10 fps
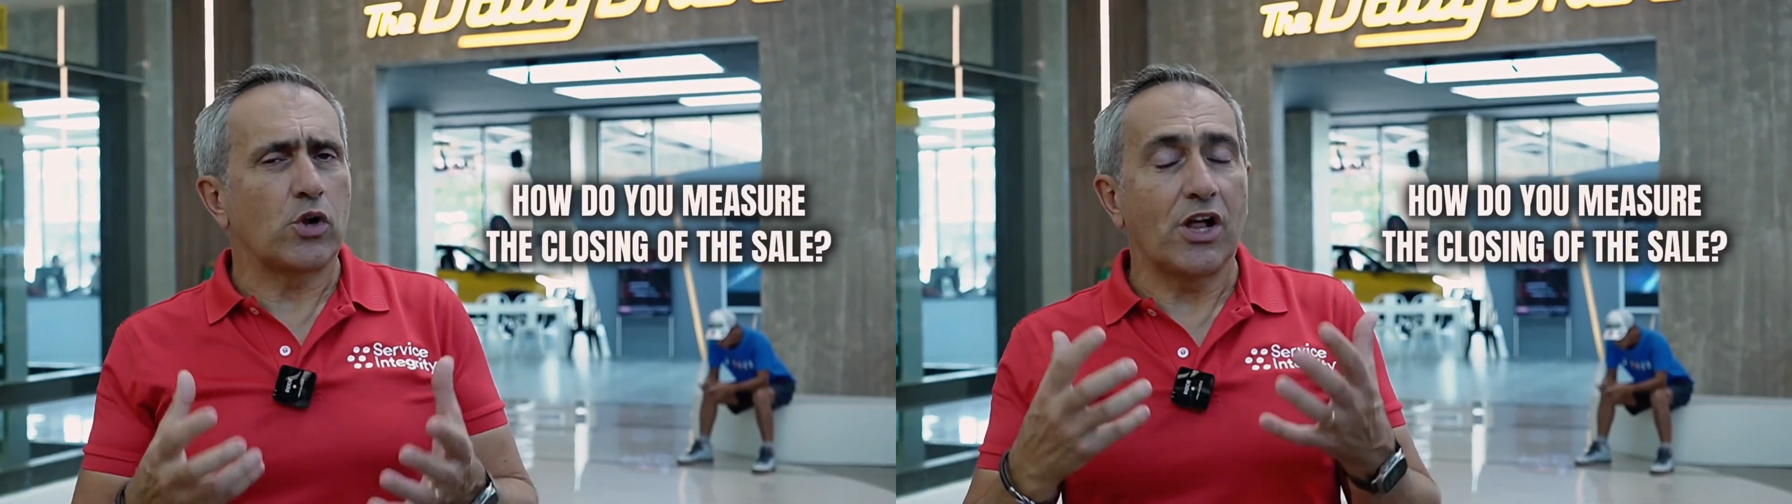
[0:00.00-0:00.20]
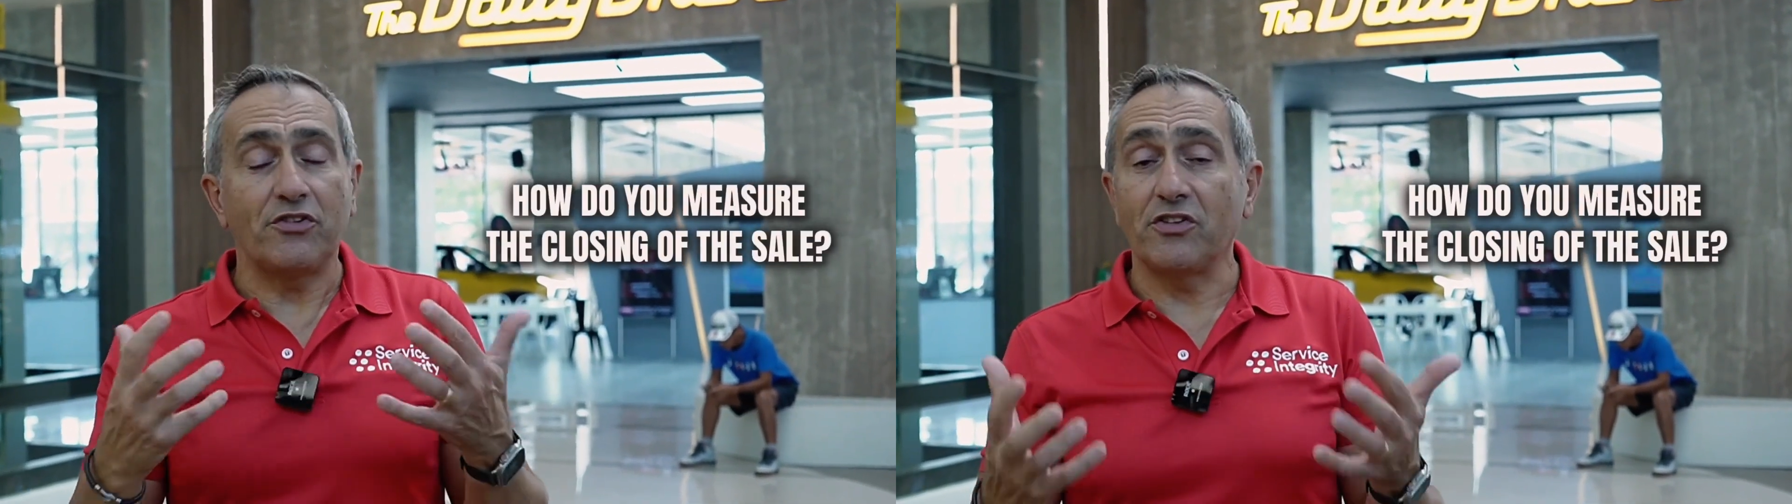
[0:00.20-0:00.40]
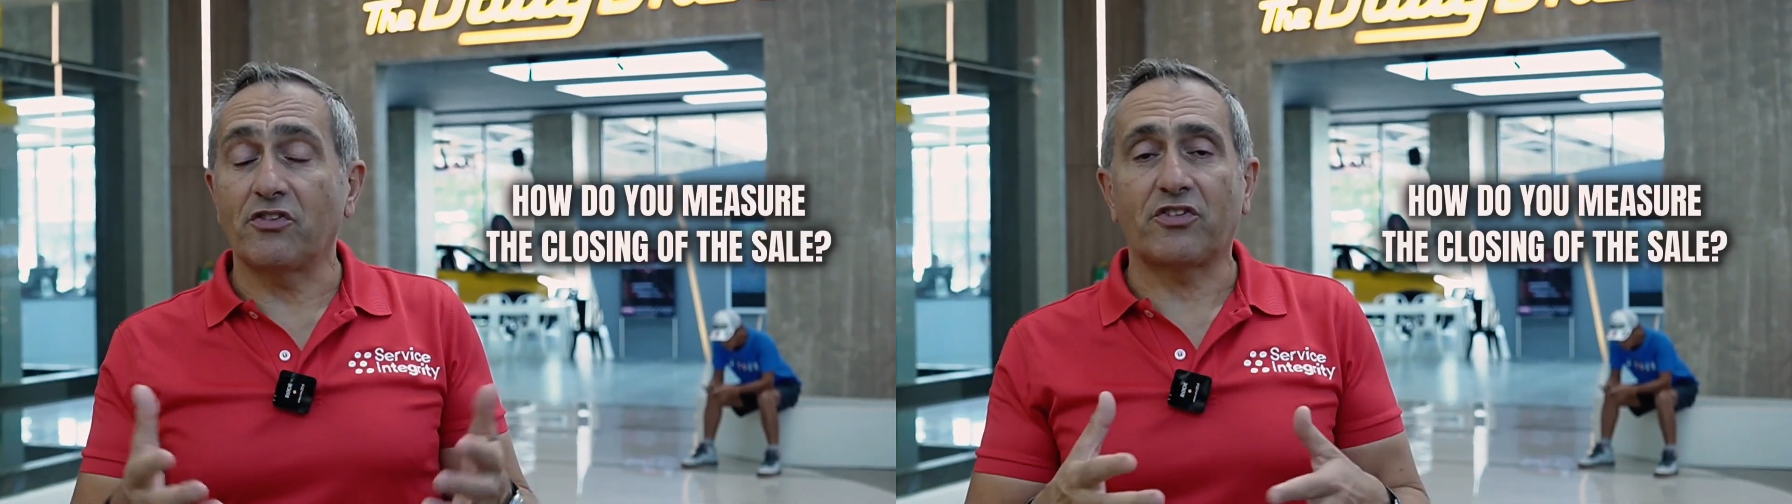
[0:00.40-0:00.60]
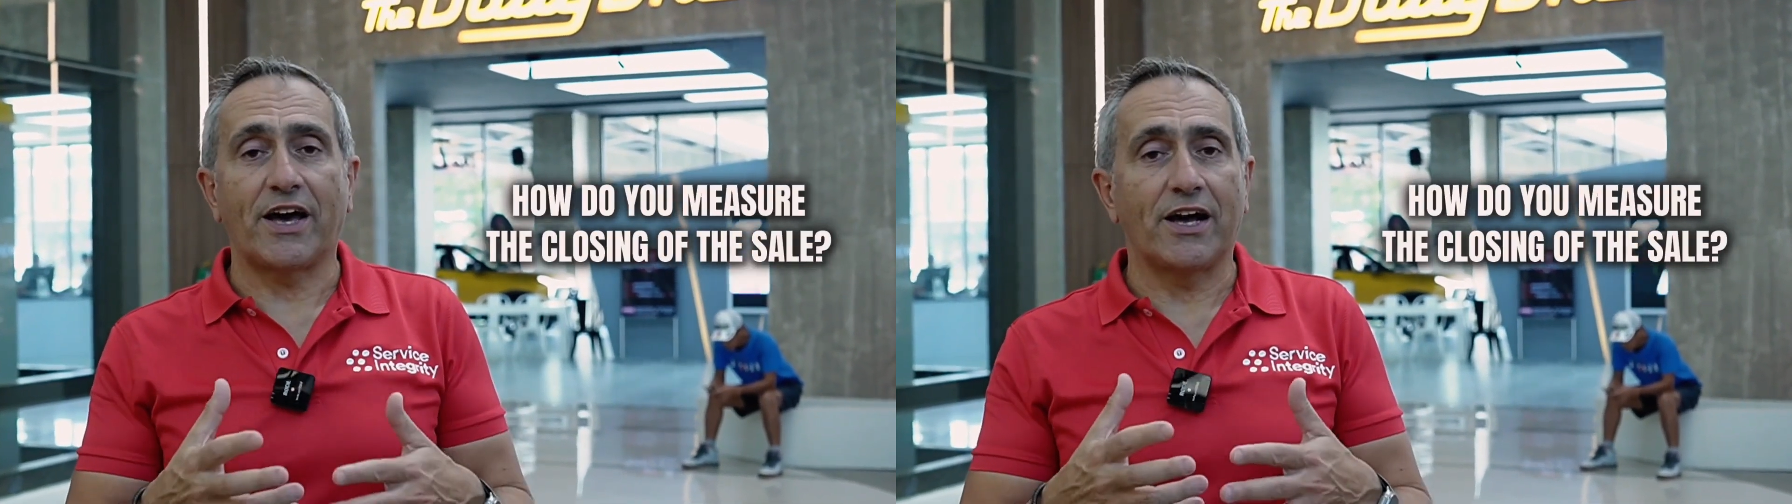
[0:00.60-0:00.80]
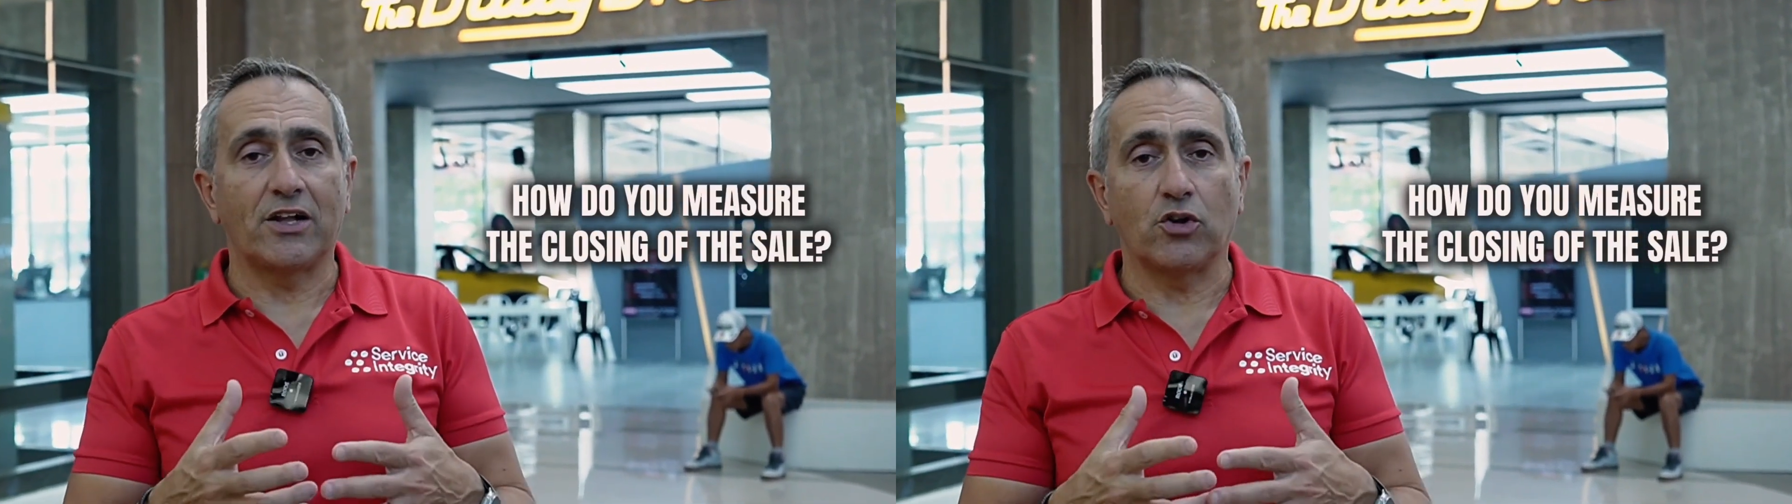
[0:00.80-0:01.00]
closing the
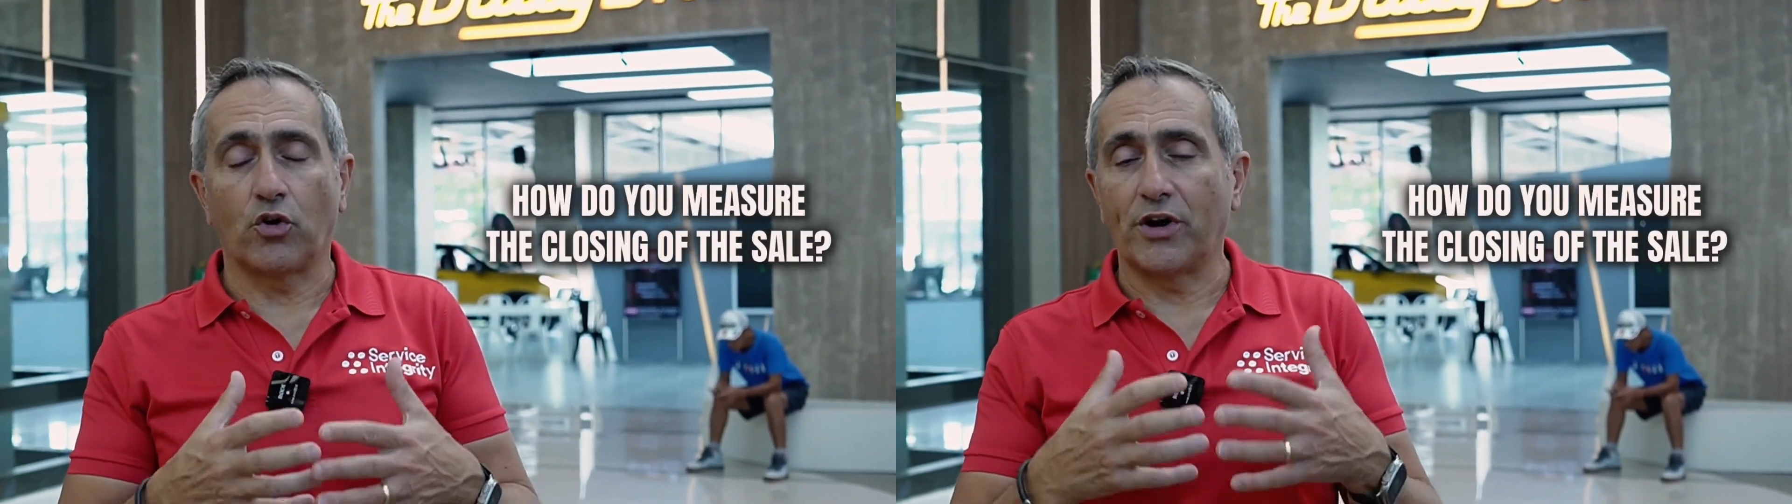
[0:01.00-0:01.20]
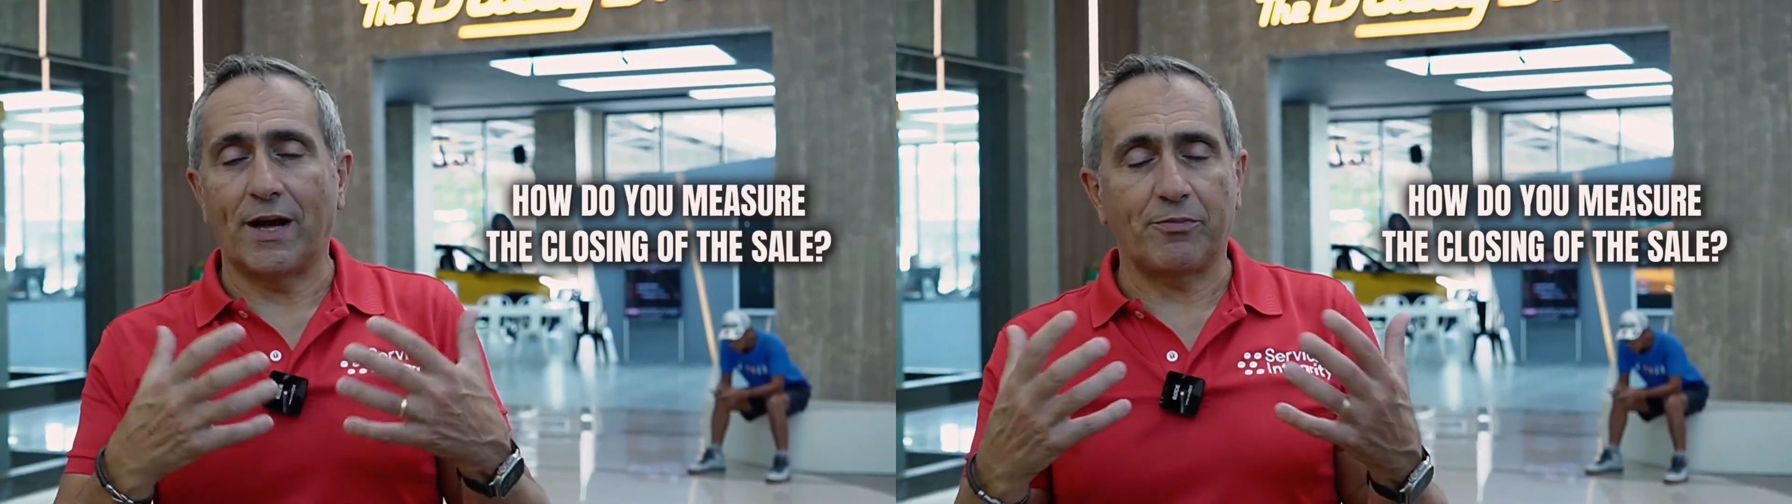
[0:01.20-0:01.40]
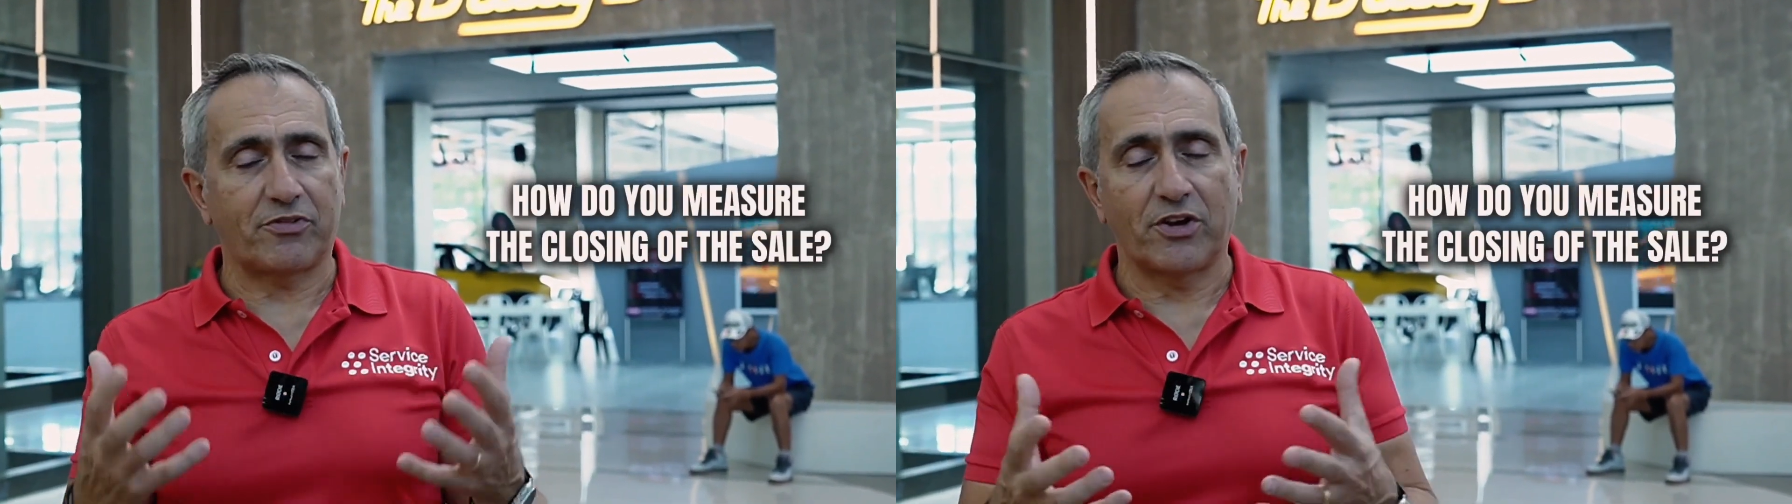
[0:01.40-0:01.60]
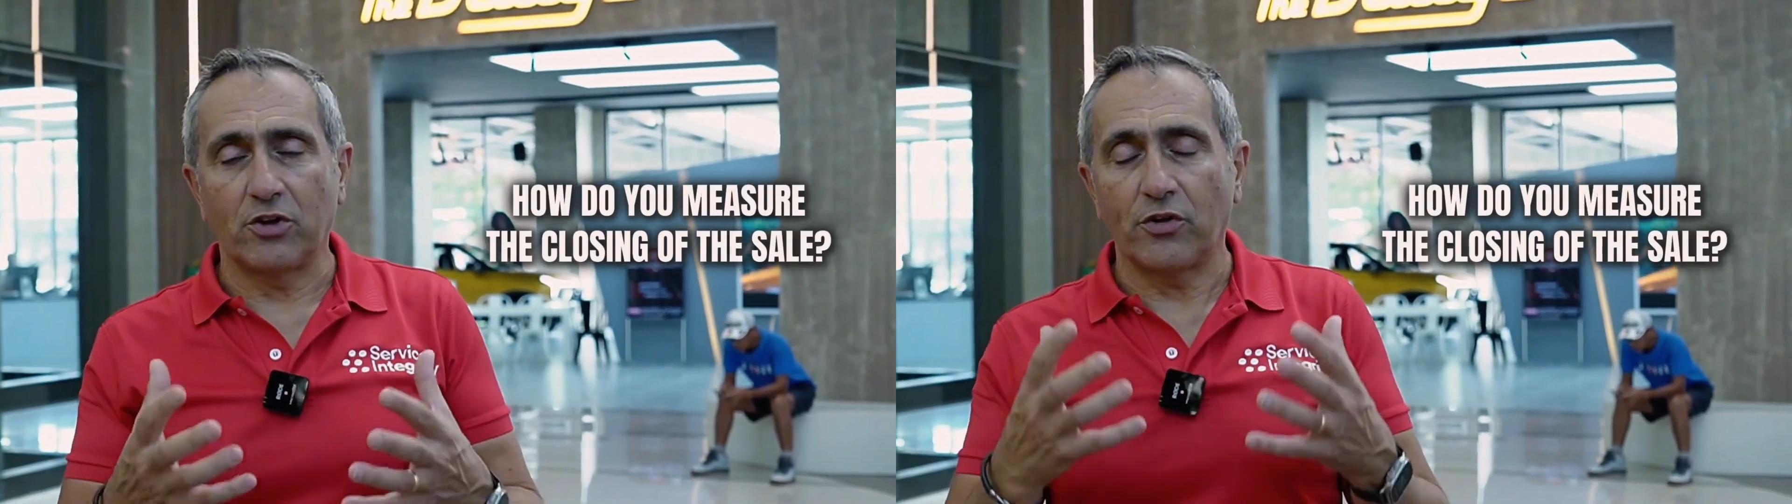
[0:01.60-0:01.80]
sale or an upsell